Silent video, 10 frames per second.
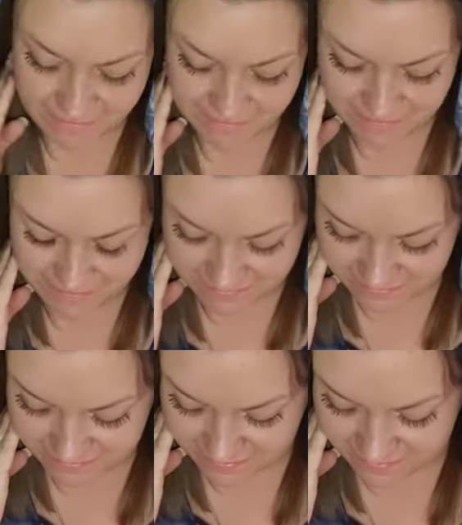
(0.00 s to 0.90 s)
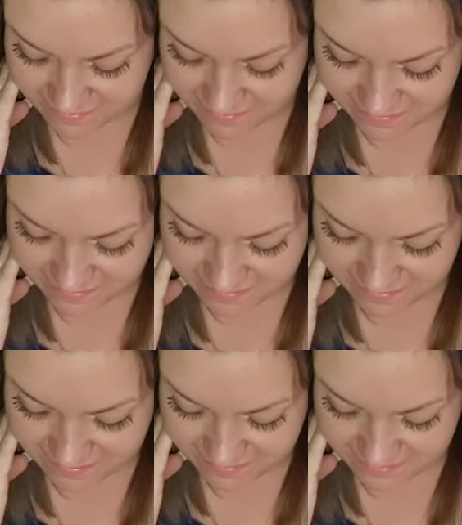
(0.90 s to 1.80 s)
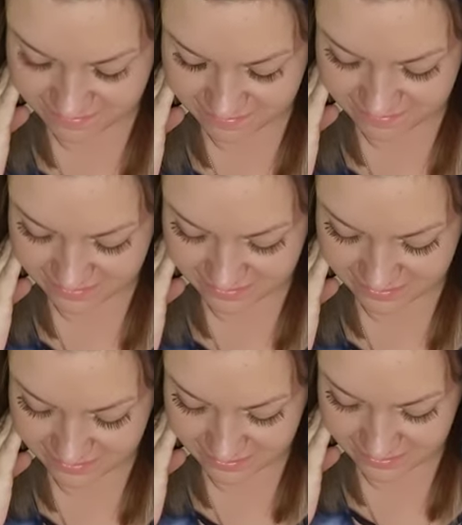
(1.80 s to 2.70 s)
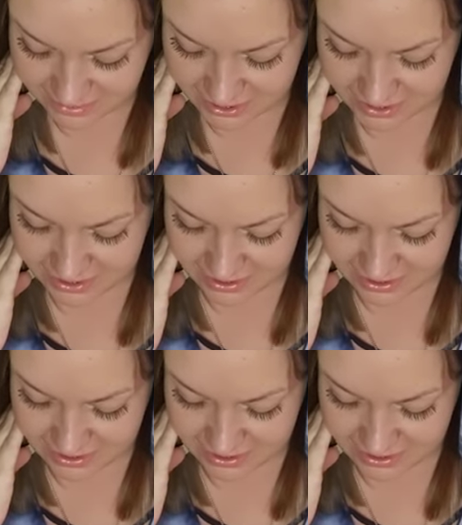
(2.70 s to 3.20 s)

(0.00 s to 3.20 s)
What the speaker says: No one is speaking in this clip.